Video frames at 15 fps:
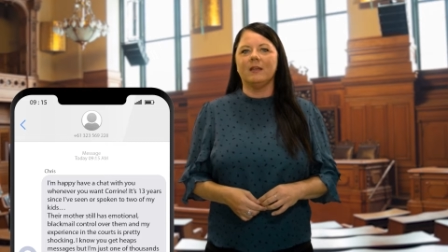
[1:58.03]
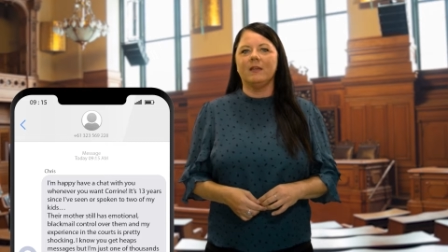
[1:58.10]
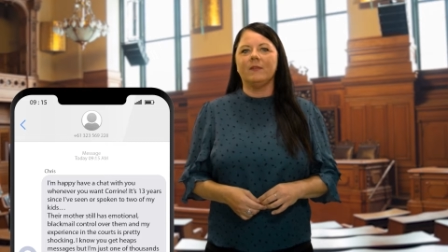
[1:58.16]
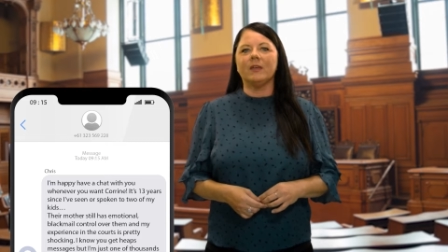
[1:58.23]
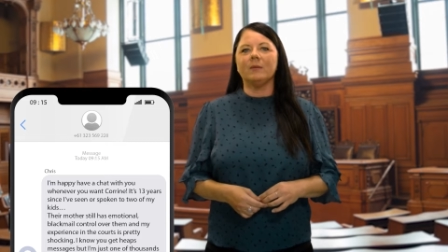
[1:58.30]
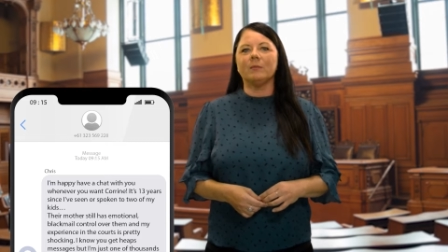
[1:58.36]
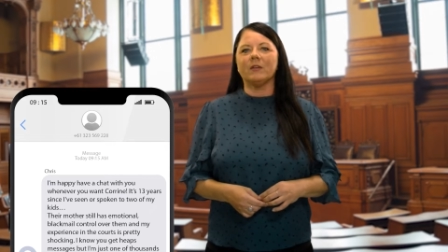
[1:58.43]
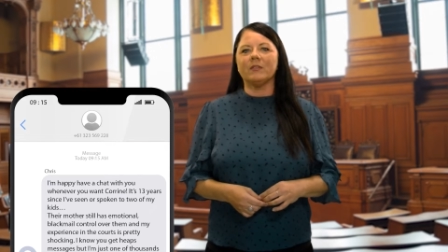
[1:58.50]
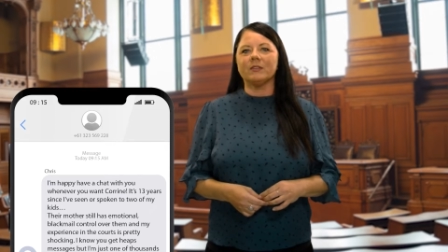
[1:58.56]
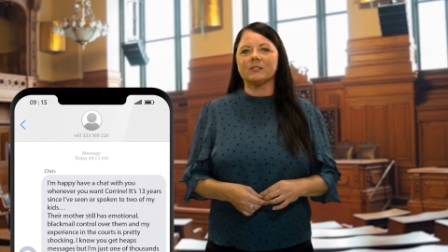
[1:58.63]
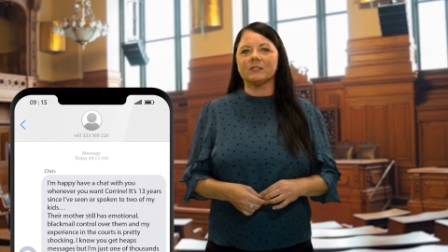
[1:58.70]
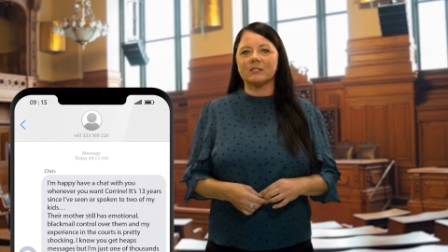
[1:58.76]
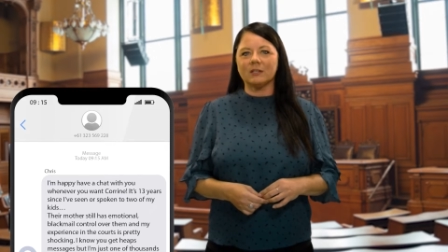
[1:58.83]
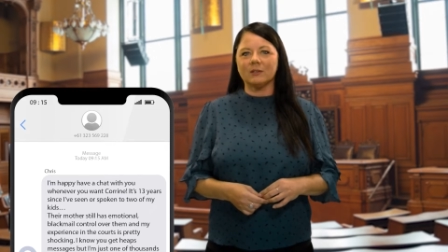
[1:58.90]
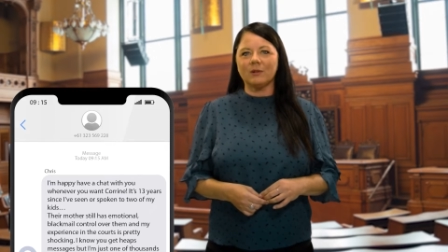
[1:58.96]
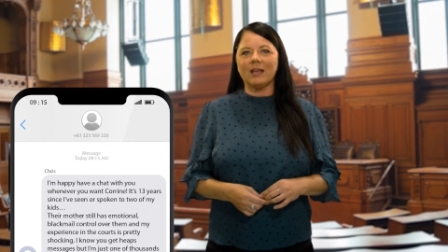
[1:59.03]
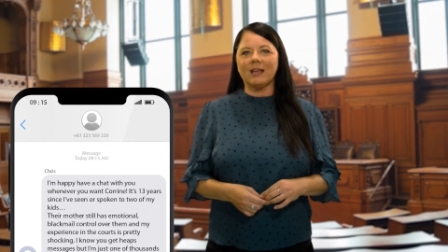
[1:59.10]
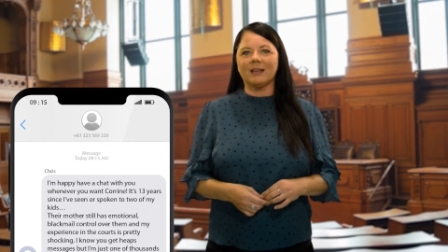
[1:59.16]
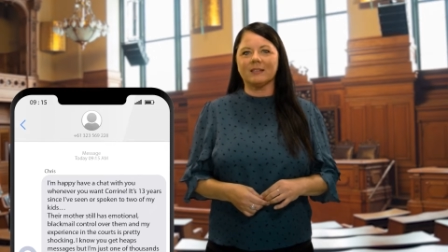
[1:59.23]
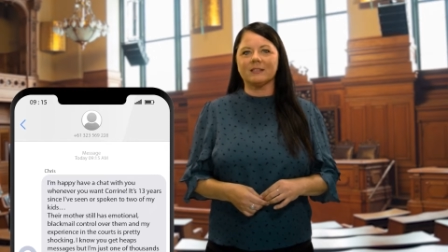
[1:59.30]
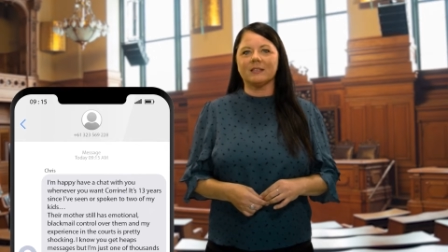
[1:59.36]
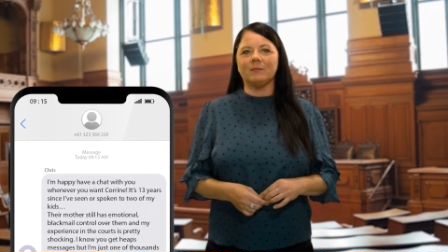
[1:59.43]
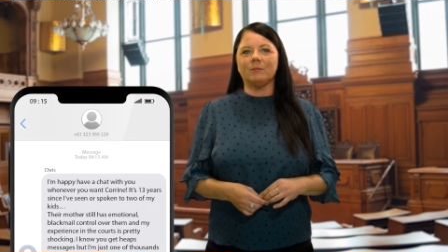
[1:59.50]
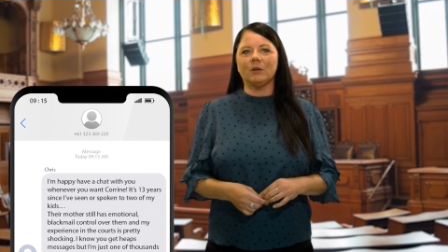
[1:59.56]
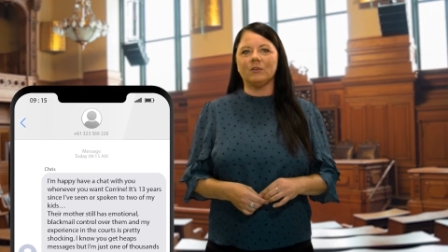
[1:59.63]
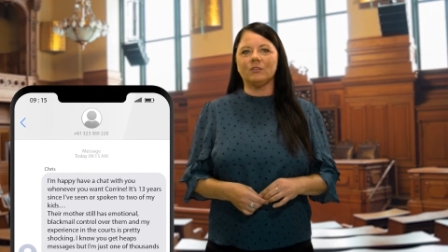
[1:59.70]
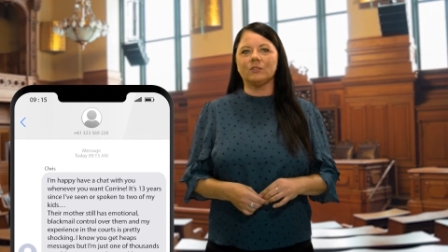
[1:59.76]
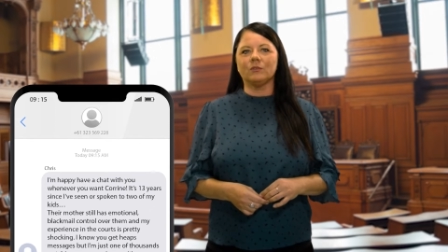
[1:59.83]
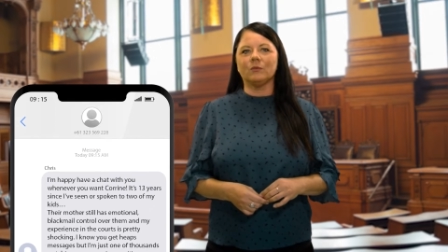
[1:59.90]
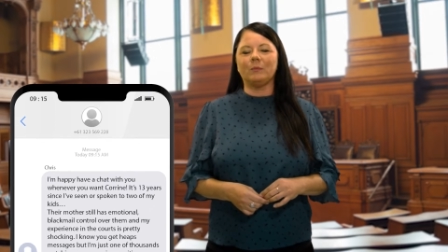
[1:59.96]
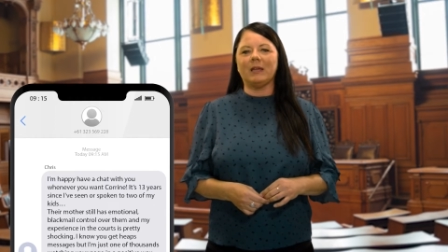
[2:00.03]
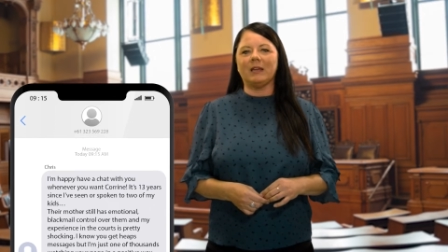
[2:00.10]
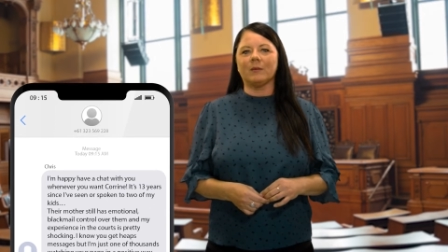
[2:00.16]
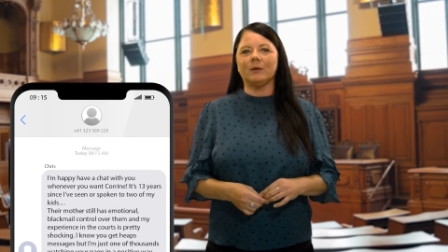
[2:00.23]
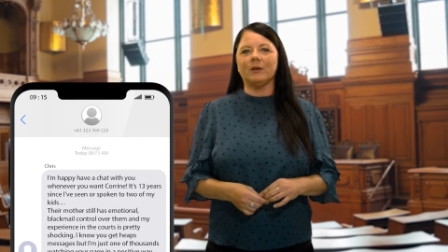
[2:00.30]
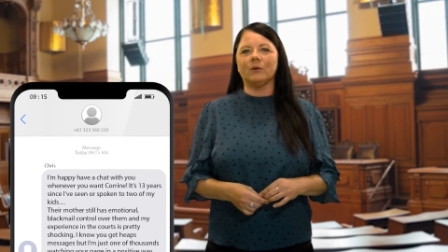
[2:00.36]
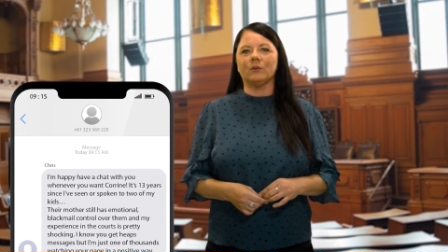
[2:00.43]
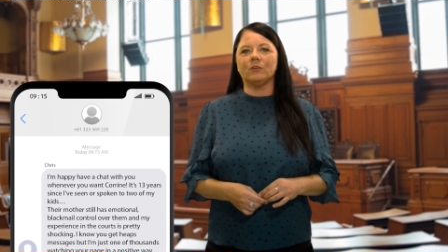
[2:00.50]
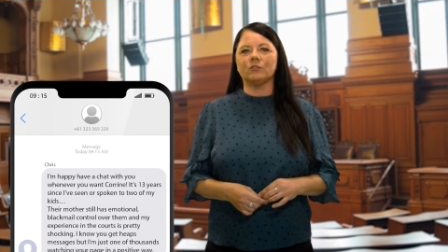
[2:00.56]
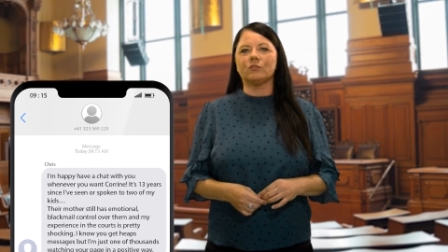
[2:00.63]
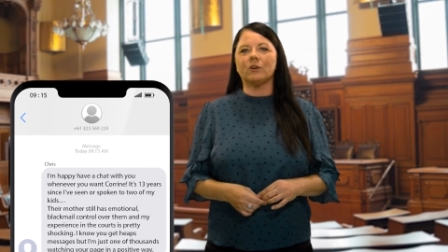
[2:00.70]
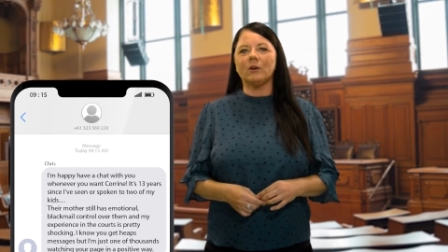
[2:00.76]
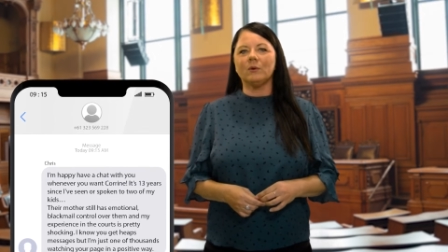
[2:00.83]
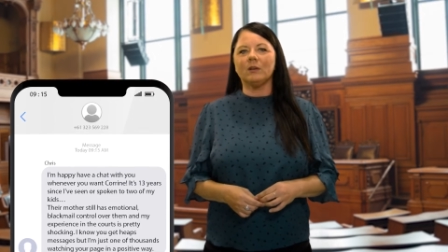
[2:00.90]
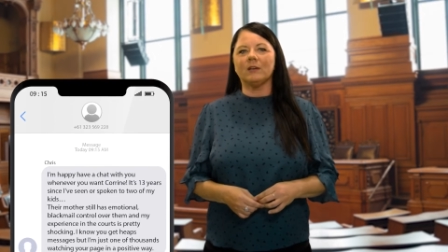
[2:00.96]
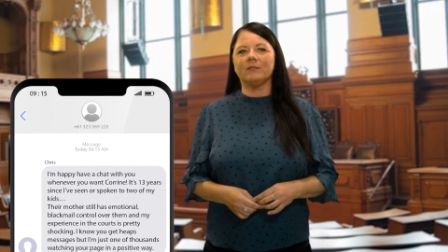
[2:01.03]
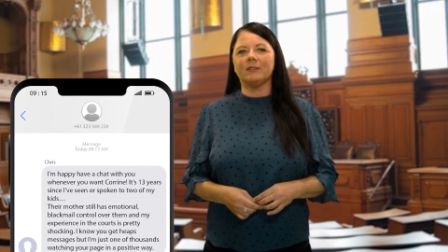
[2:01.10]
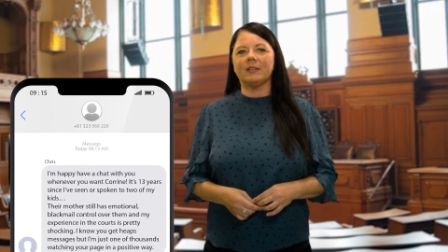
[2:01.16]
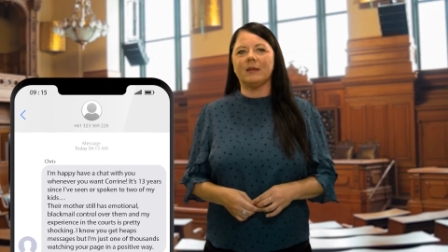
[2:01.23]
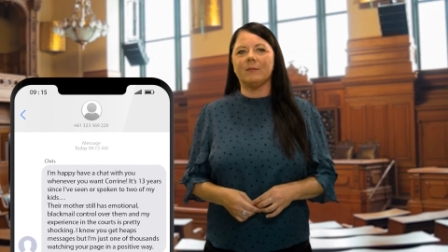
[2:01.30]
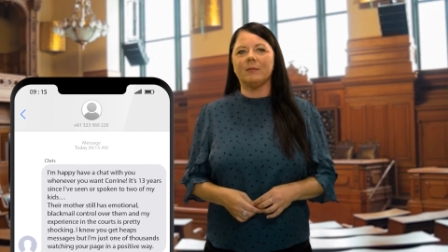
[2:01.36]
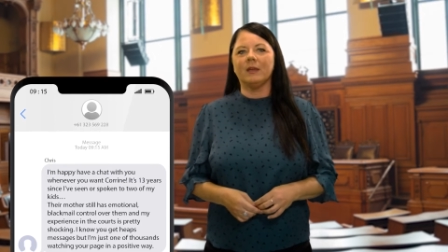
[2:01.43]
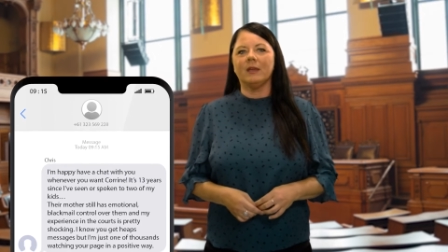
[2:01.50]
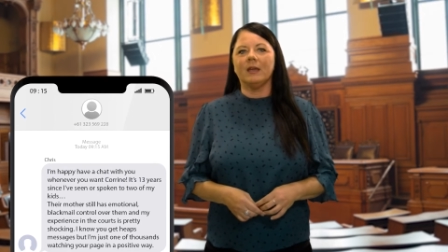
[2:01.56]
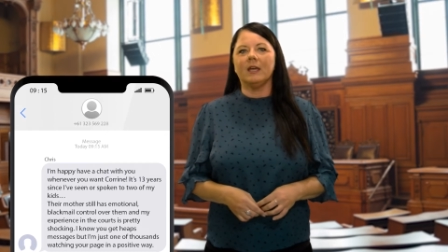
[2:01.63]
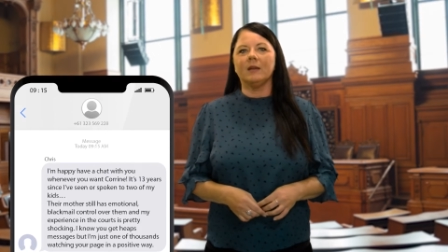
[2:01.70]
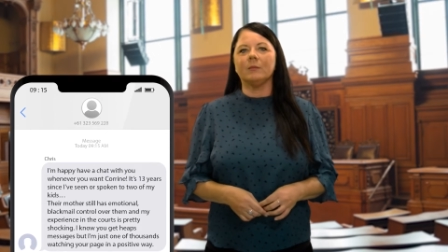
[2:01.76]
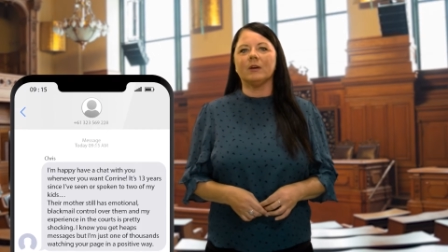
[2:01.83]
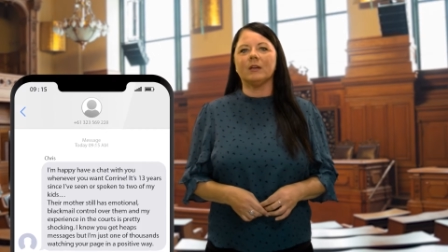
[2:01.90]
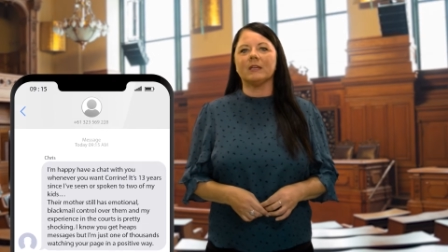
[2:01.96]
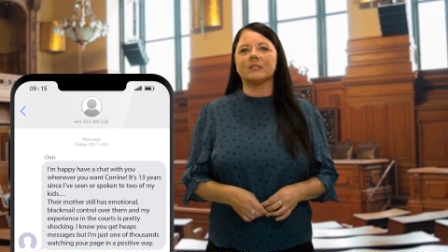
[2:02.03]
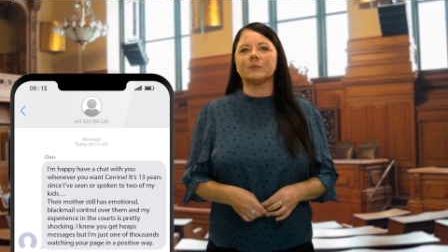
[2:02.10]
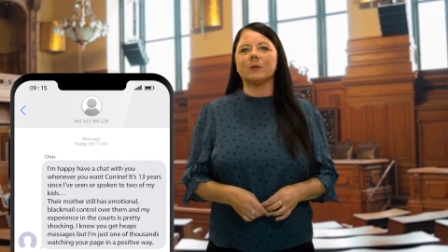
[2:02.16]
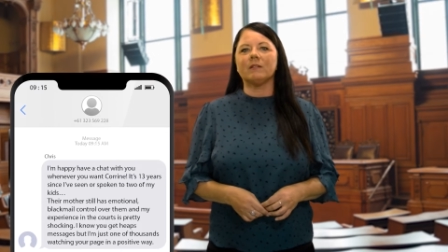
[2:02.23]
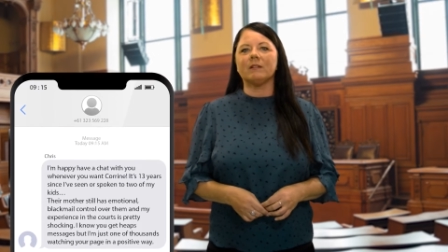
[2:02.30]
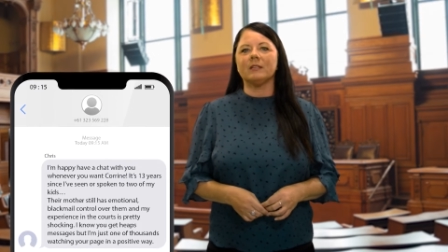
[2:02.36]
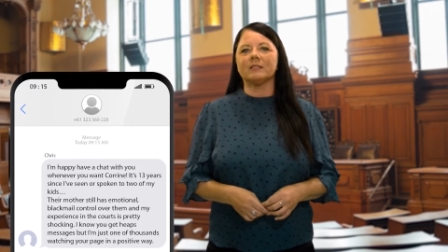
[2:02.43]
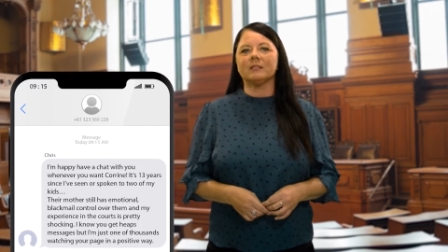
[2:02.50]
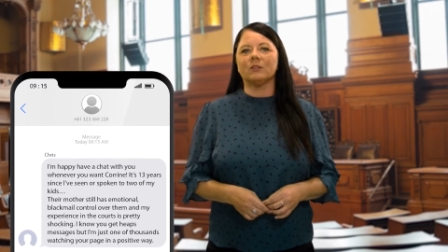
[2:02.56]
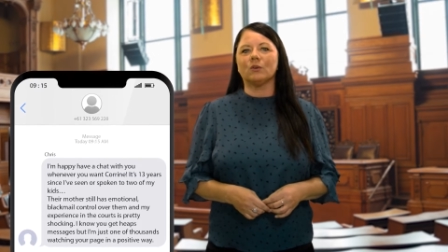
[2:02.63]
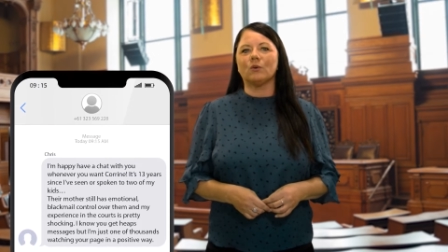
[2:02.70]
Their mother still has emotional blackmail control over them, and my experience in the